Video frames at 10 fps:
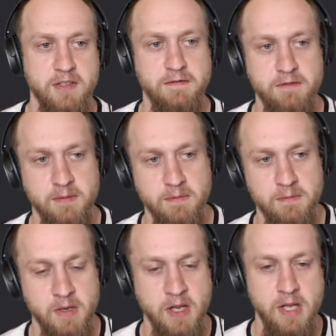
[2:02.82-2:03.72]
from
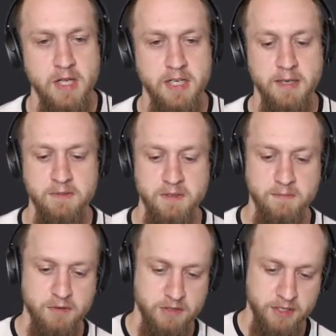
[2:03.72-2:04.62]
the upstream
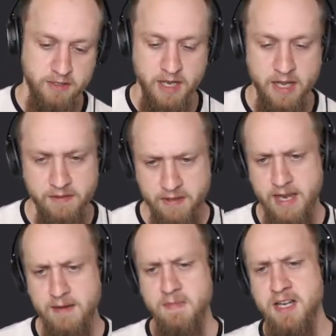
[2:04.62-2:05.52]
project, and they
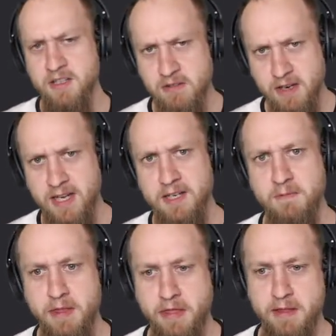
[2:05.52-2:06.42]
might collide
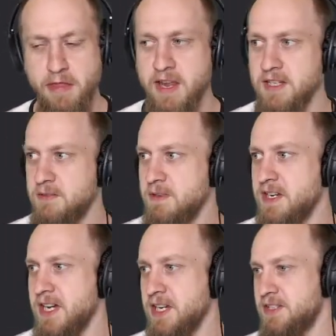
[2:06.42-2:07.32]
with the things we
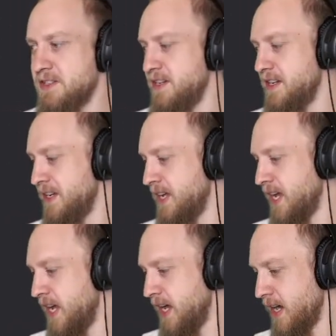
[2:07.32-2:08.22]
are actually
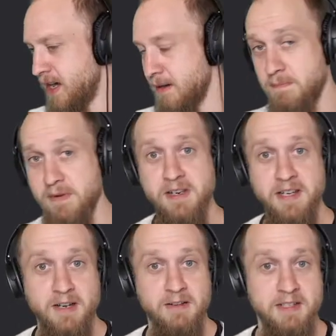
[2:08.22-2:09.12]
building
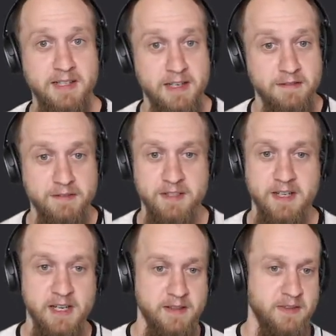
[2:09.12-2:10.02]
ourselves,
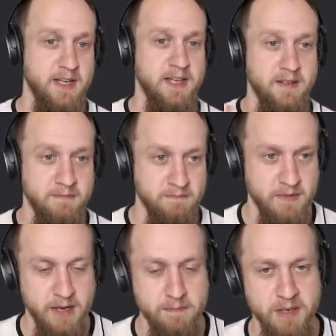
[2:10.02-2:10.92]
and then
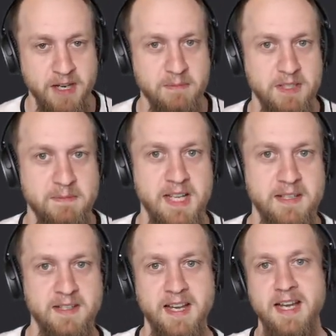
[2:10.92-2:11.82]
it becomes a mess
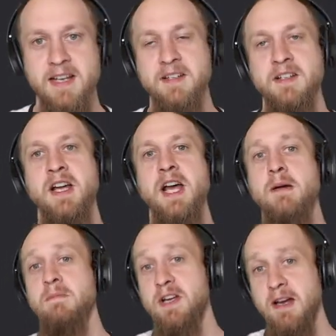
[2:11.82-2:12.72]
and
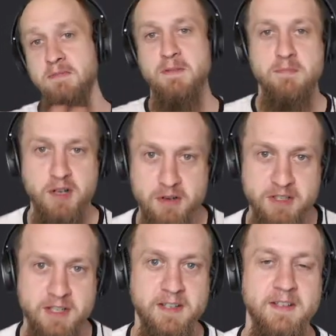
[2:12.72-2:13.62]
becomes a
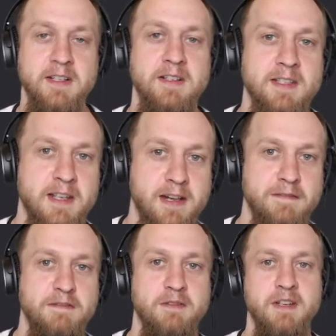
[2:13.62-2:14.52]
project in itself
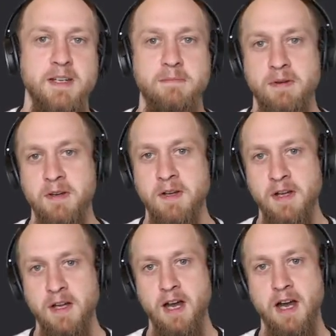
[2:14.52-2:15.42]
to keep
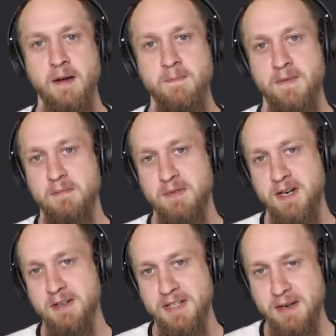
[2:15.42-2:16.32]
the
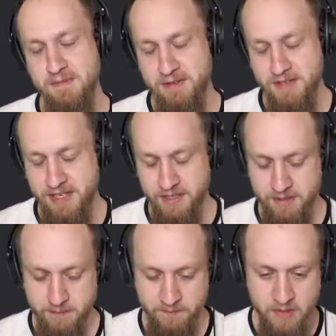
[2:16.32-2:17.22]
browser up to date.
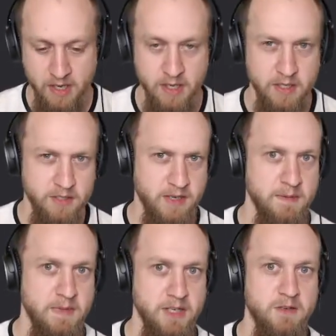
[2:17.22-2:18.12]
So that
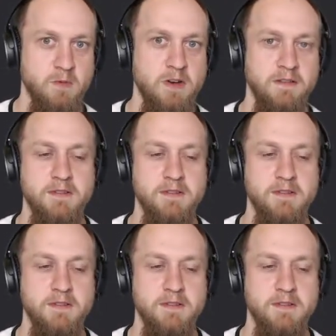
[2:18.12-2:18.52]
might not work for